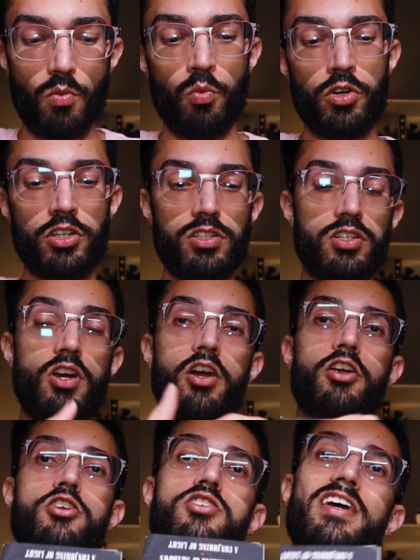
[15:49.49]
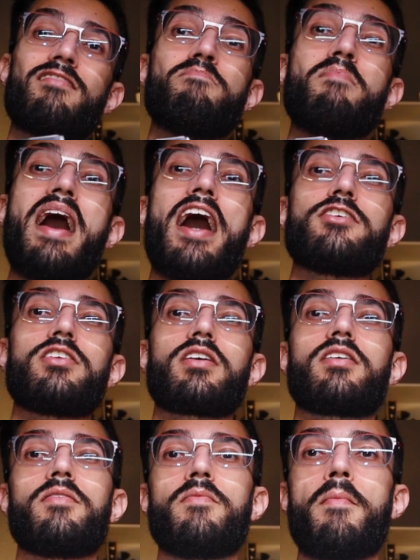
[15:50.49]
which is a darker shade of
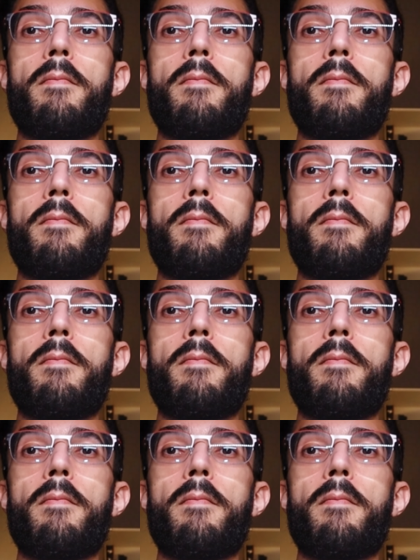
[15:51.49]
magic.